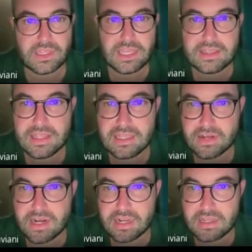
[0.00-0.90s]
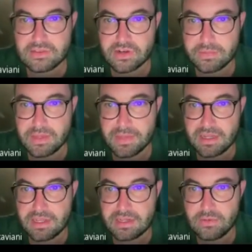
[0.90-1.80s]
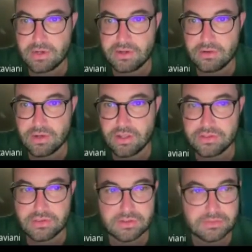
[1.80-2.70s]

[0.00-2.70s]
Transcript: and then drag and drop them anywhere you want.